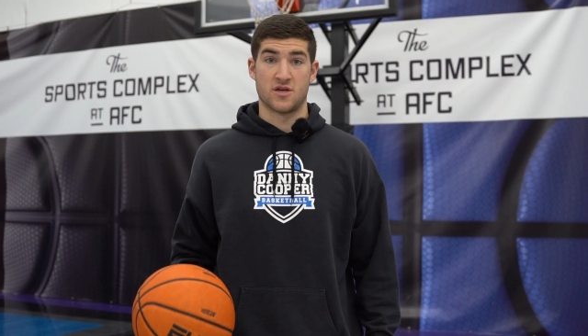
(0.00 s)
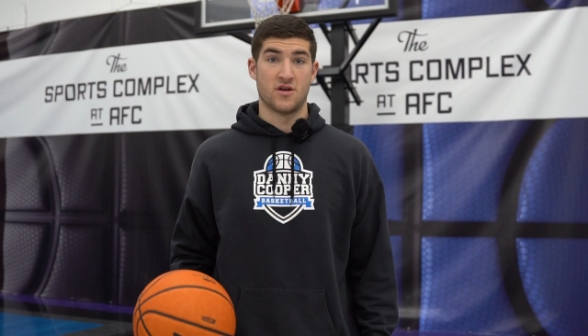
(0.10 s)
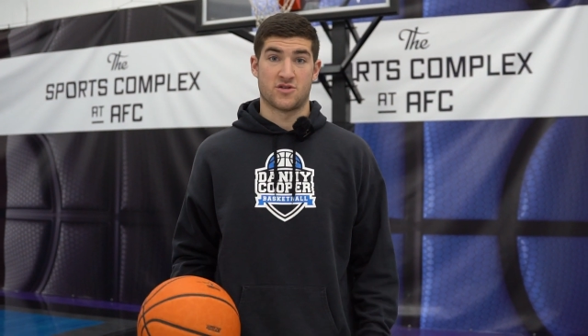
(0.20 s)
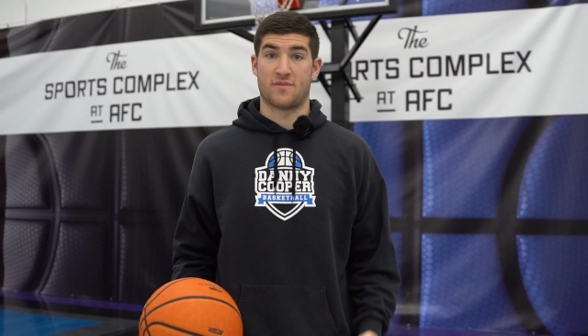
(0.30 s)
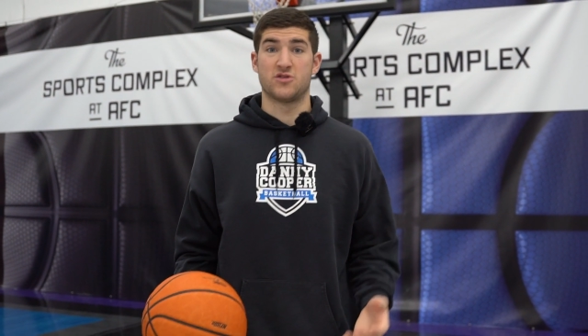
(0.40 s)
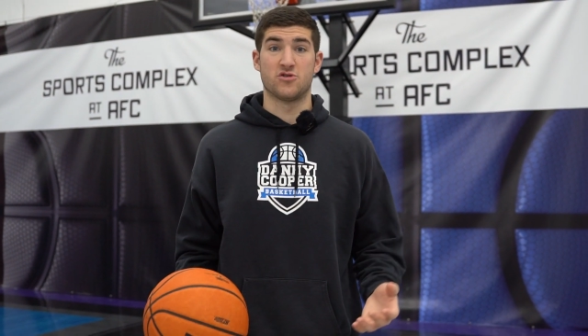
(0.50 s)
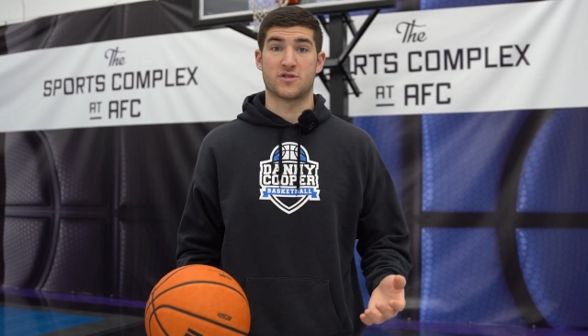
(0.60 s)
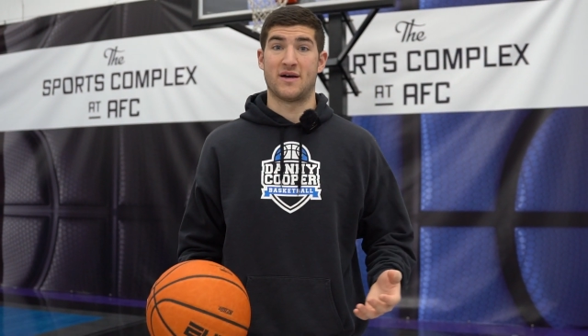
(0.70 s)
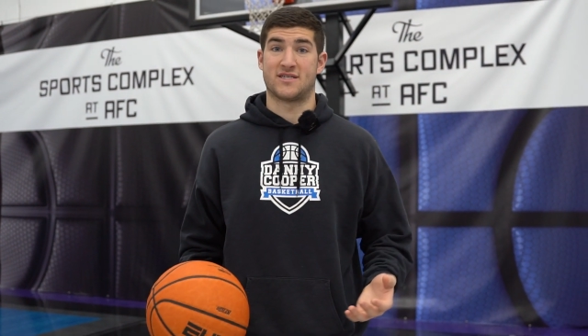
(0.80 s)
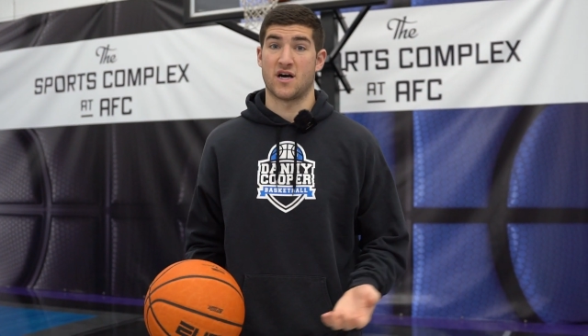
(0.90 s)
So I'm gonna do it
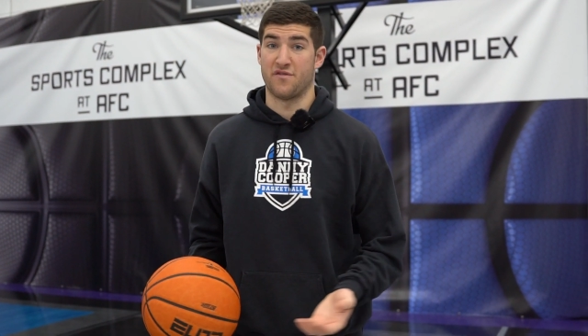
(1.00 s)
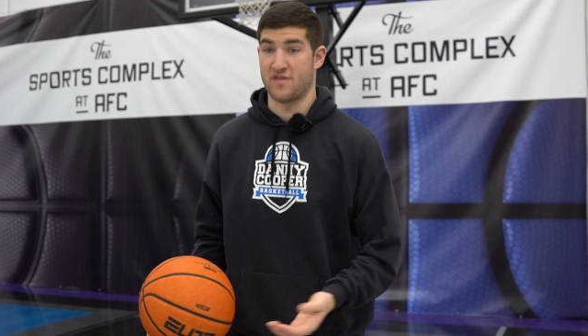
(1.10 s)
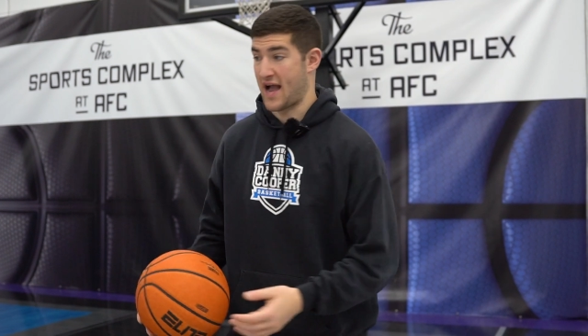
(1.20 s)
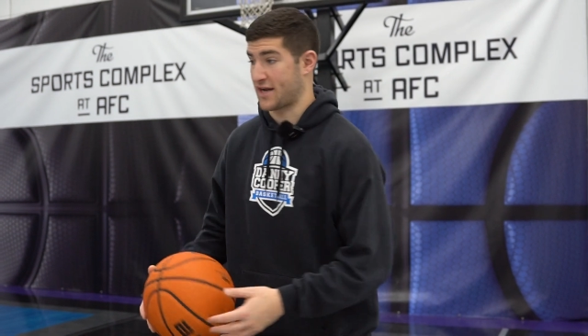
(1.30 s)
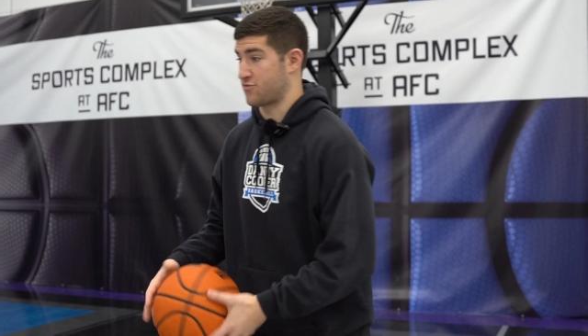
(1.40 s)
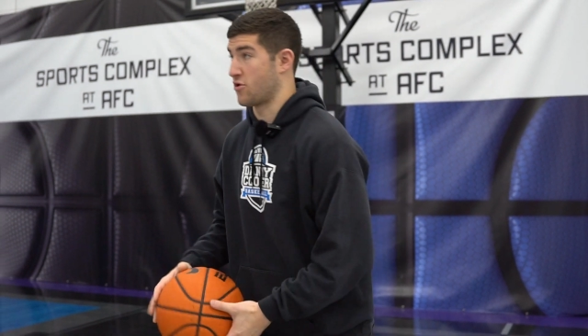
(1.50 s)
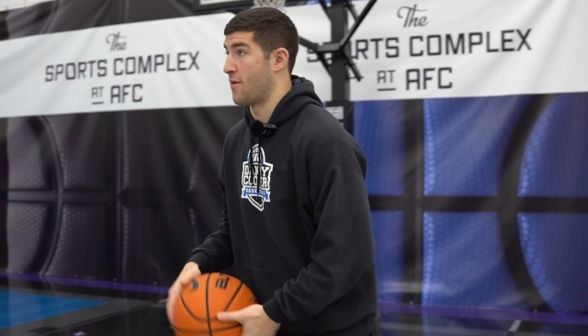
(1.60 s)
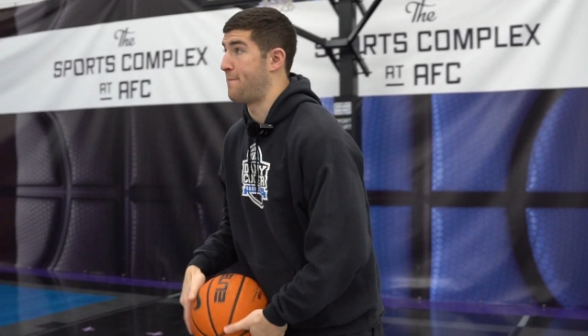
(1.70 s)
to myself. I could throw a